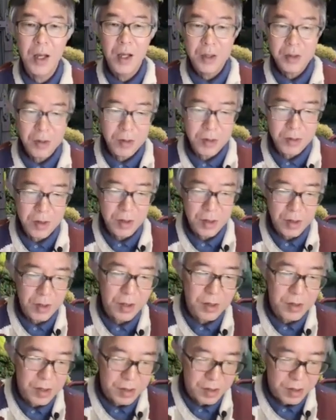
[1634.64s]
So
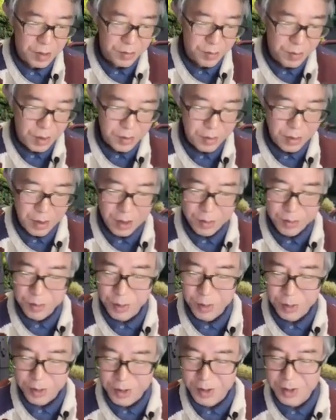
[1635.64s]
this is a very
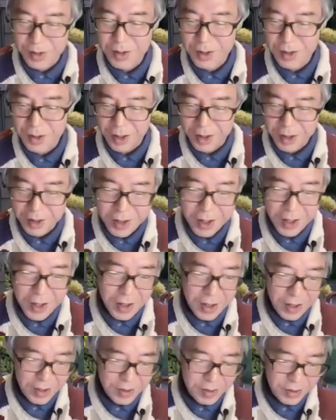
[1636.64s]
important slide,
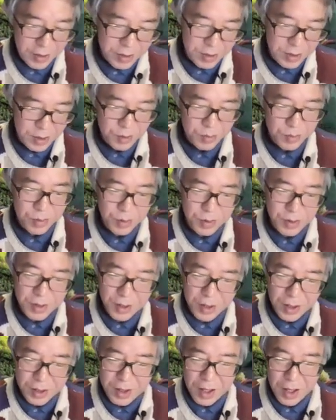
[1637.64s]
and let's
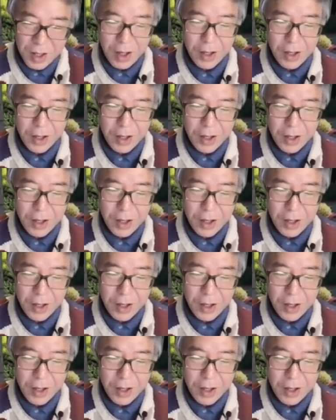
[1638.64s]
proceed.